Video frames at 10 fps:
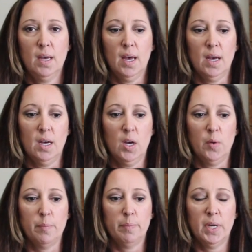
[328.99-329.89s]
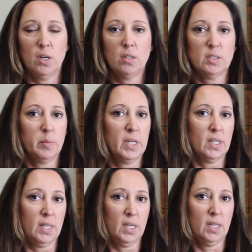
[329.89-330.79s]
But
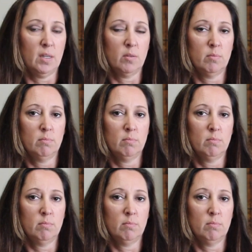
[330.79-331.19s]
ultimately